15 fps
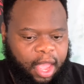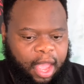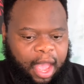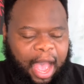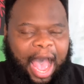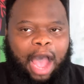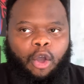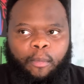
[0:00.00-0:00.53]

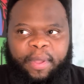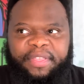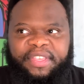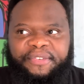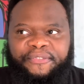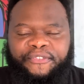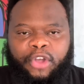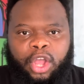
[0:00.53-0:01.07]
I'll be the
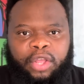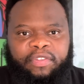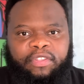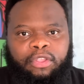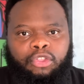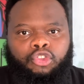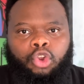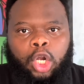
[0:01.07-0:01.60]

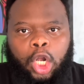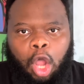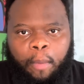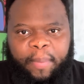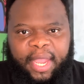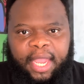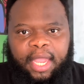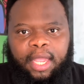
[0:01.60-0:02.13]
first to
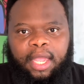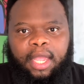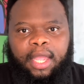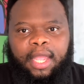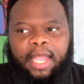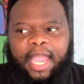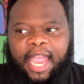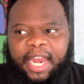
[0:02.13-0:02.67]
lobby
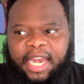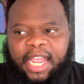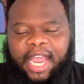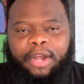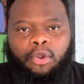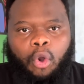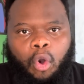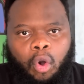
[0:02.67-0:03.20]
any
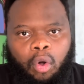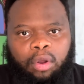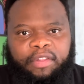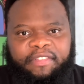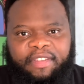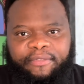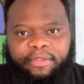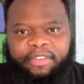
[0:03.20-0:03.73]
and all
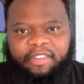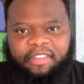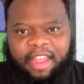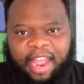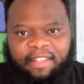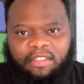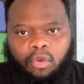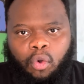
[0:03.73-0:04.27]
civil
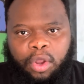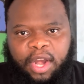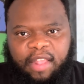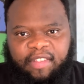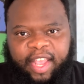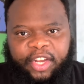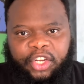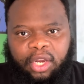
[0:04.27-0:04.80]
society
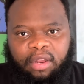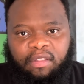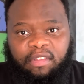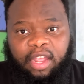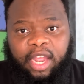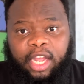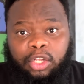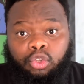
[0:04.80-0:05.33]
organizations
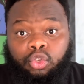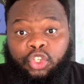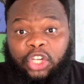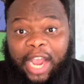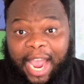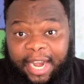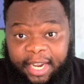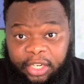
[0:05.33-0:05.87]
to
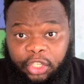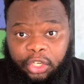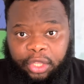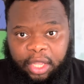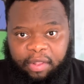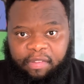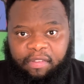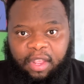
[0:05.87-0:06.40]
challenge
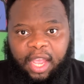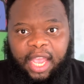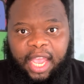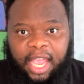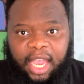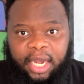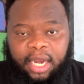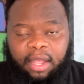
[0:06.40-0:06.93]
this
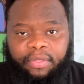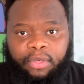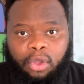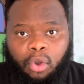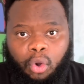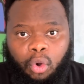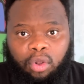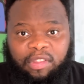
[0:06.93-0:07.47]
in the
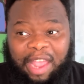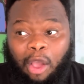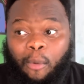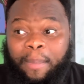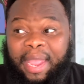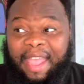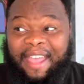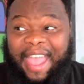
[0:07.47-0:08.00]
courts. I'll
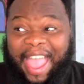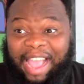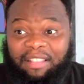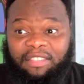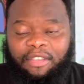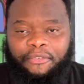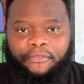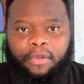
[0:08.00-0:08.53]
be an
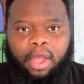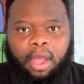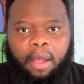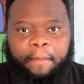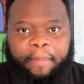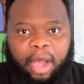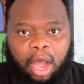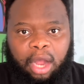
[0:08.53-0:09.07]
active
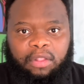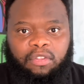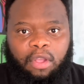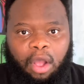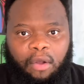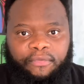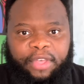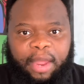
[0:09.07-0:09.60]
part
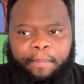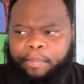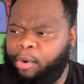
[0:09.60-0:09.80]
of that.